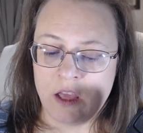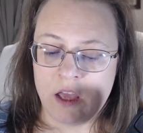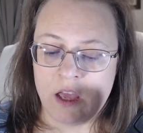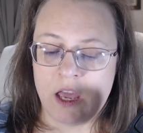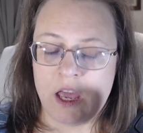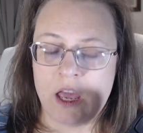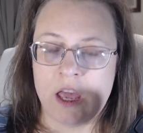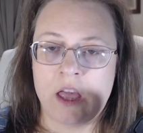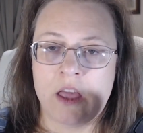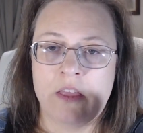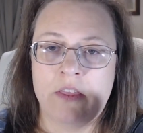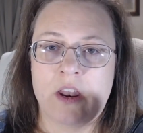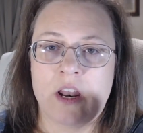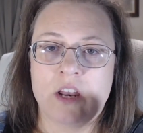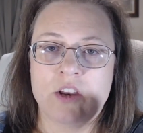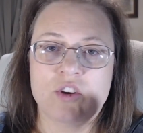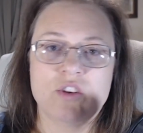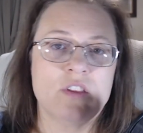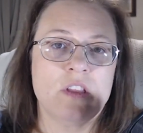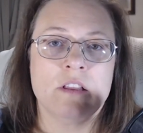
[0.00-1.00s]
And then
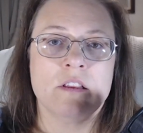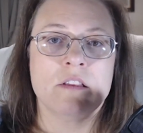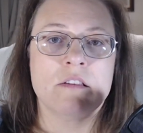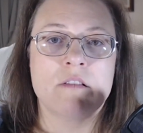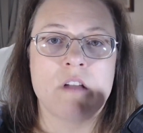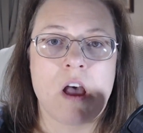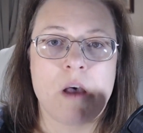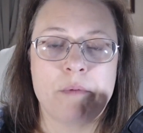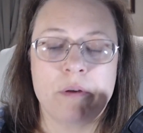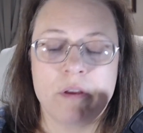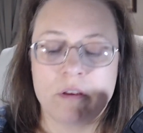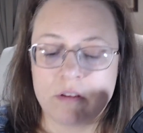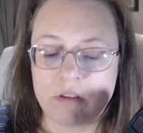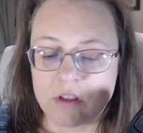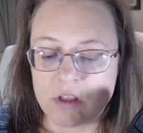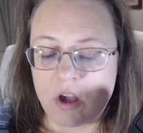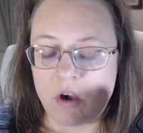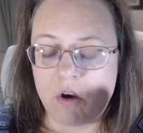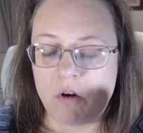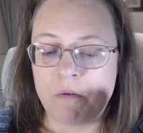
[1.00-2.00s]
I just didn't stop.
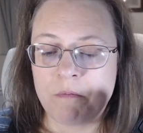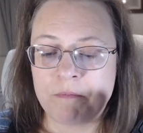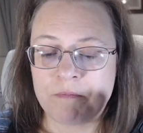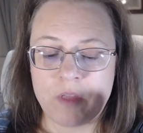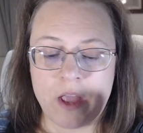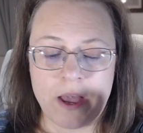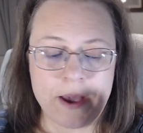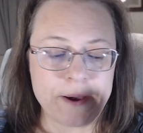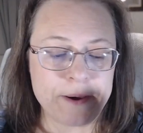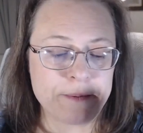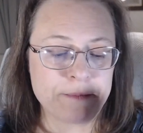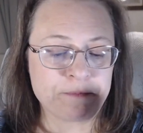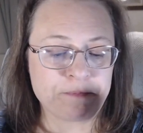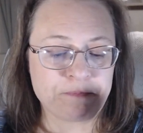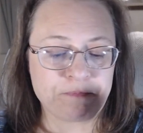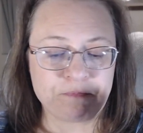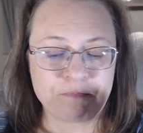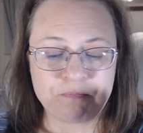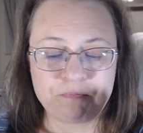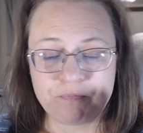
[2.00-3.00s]
So I
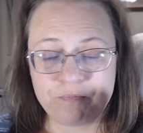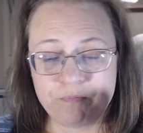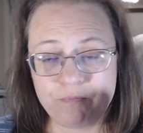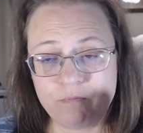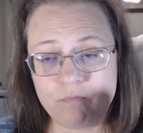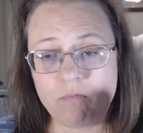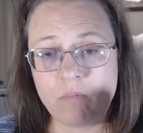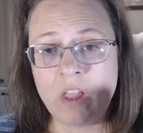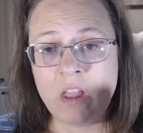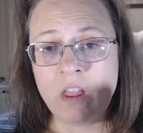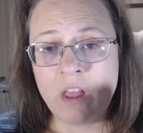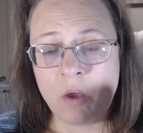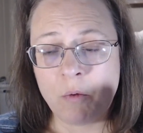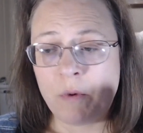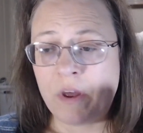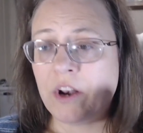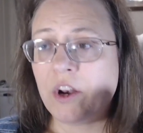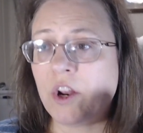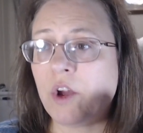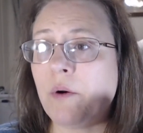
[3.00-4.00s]

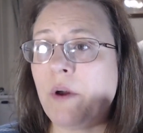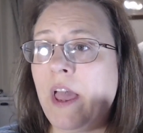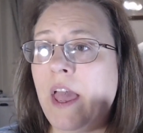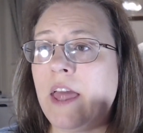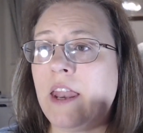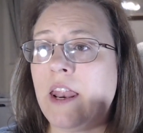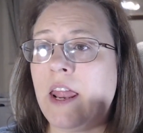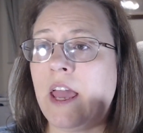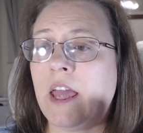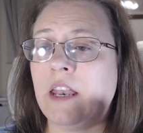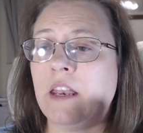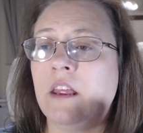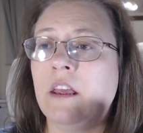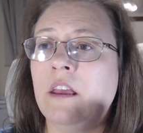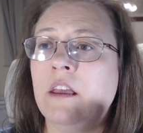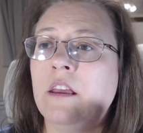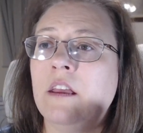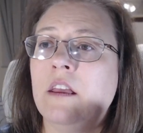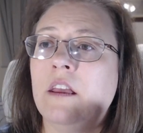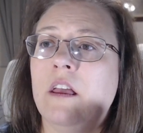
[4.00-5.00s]
wanted to go ahead and
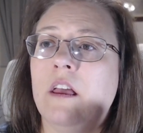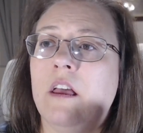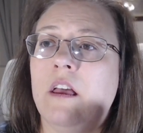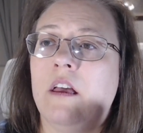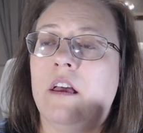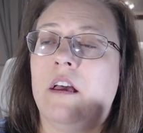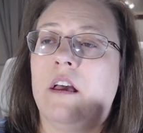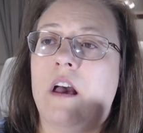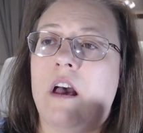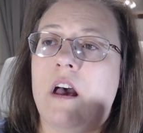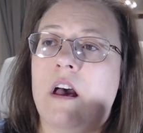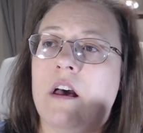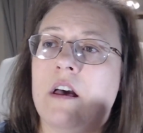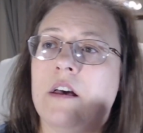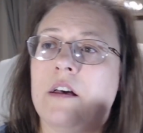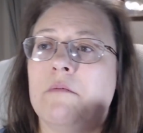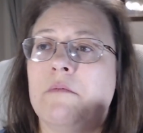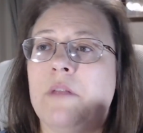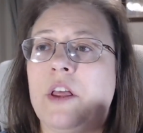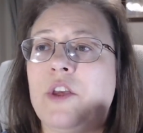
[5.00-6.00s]

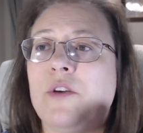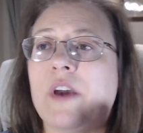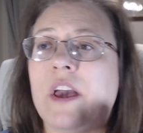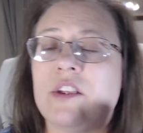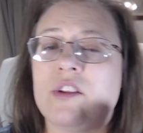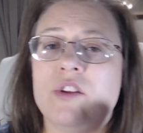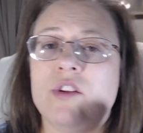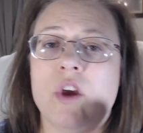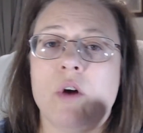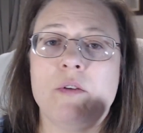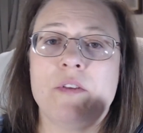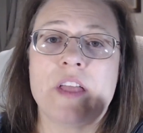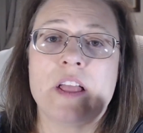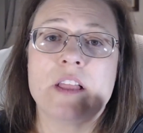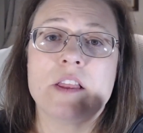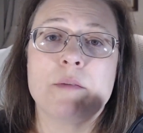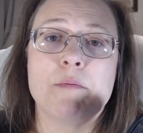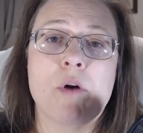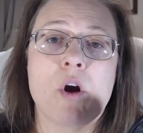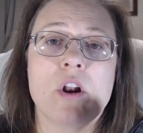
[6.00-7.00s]
let you guys know that
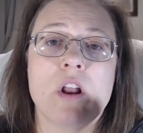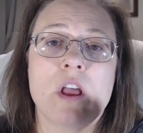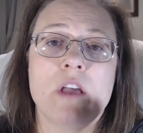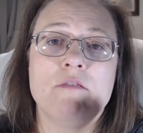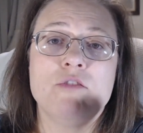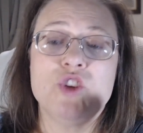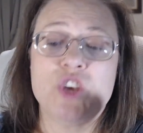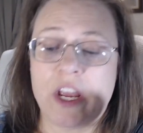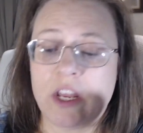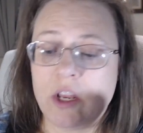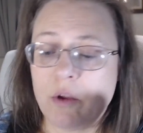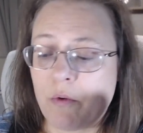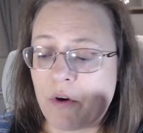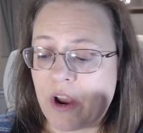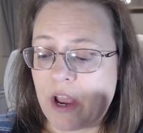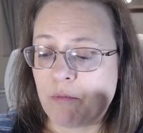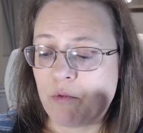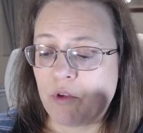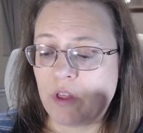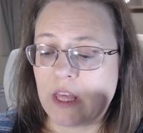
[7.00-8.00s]
that's part of
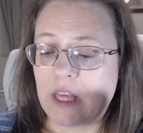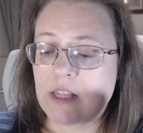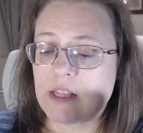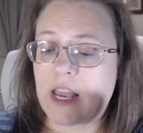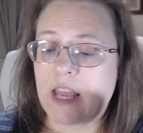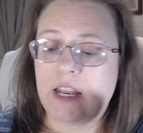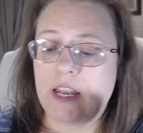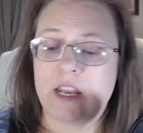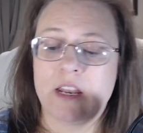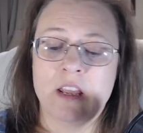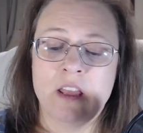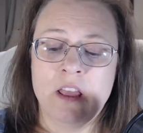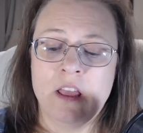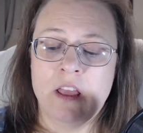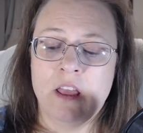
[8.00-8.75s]
January. I'm really excited.